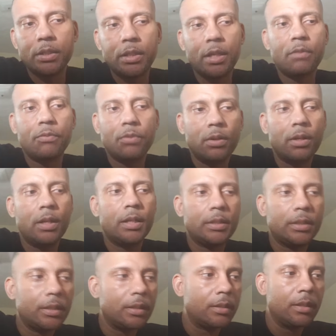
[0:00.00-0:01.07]
there for
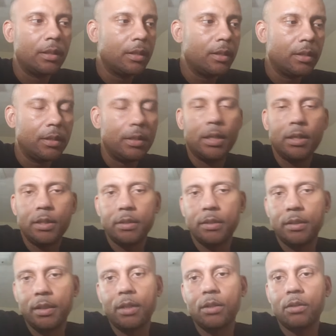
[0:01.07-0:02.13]
us, and they're
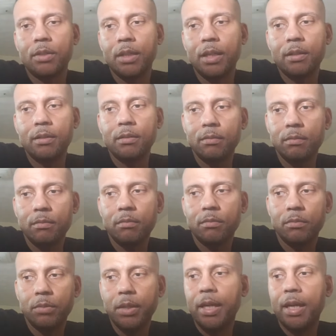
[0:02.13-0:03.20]
stuck on that
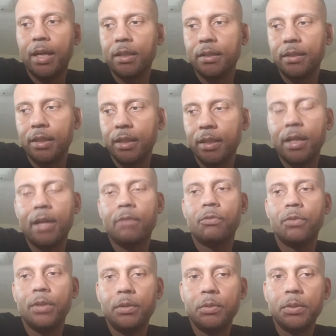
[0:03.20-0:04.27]
reality and that
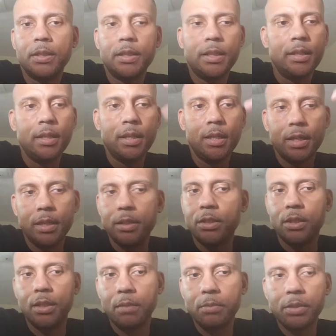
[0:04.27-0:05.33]
frequency. And the
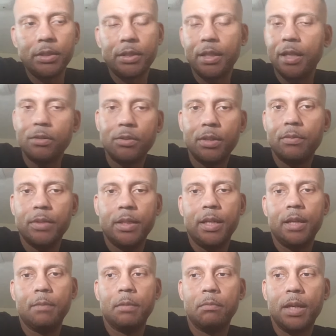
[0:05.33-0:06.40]
celebrities, they don't give a
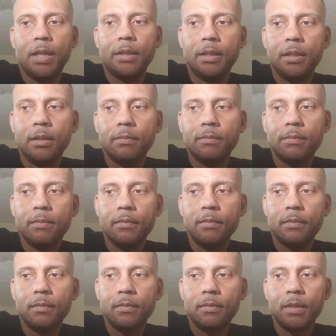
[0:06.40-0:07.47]
damn about them.
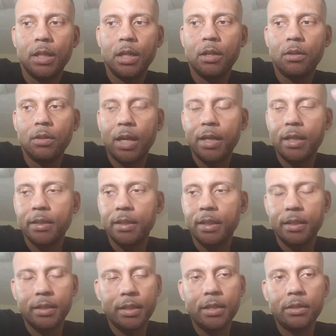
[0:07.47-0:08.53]
You know, like I
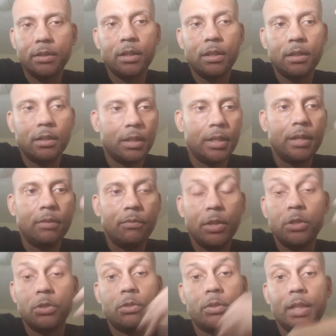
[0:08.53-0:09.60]
said, the
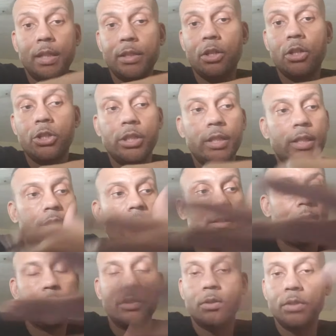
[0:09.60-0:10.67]
individuals that's our shade,
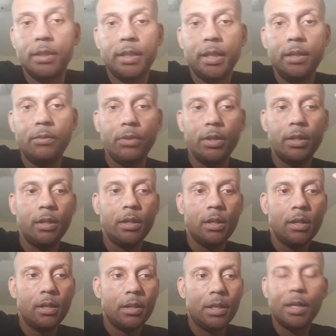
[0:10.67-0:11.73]
that's on the TV,
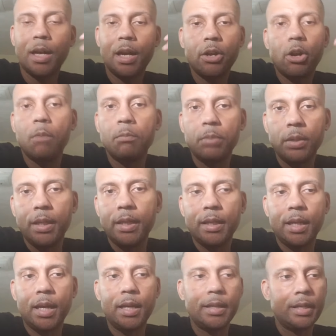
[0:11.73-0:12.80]
they're not our
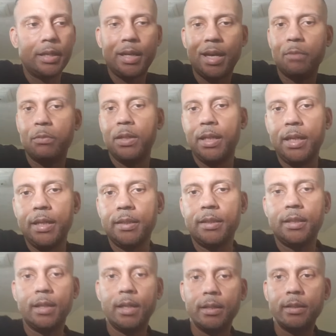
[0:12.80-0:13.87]
bloodline. They're not related
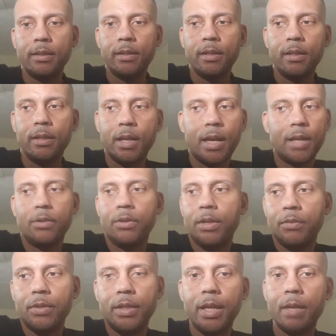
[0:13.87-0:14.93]
to us. I don't
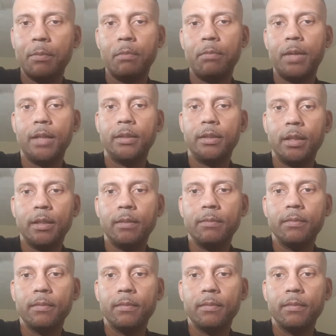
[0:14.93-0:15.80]
give a damn about them.